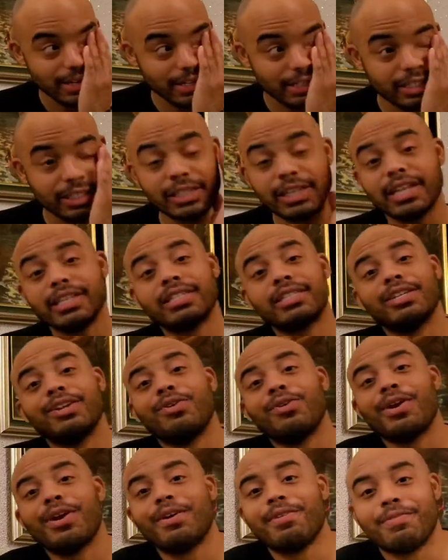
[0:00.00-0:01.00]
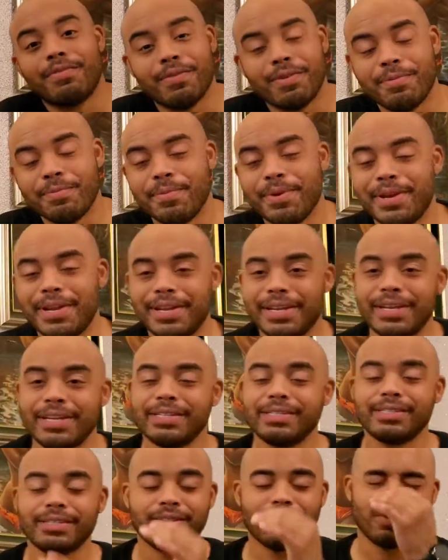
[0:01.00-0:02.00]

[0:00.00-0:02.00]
let's let's slow down for a minute. Let's